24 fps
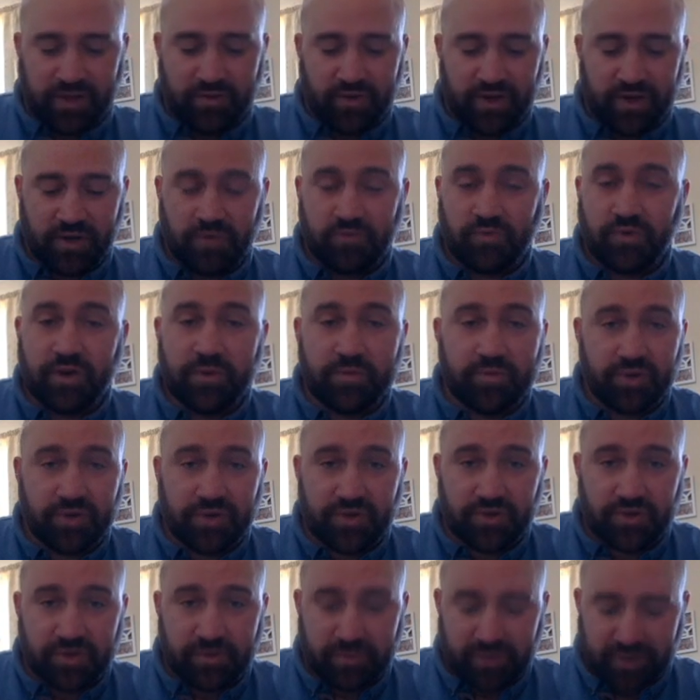real
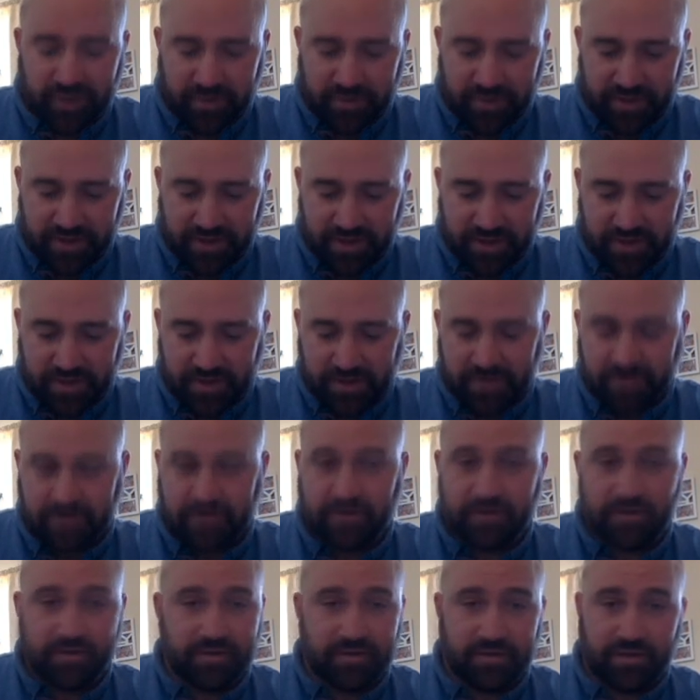reproducible images
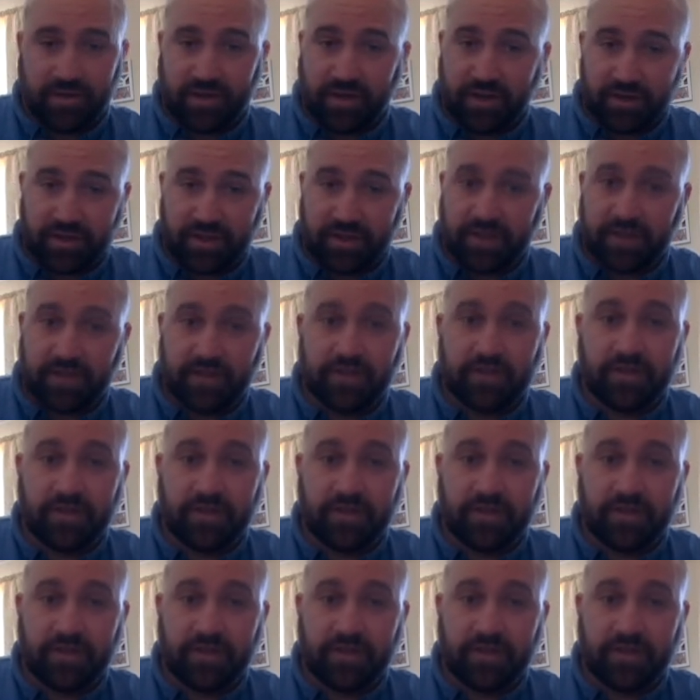that I think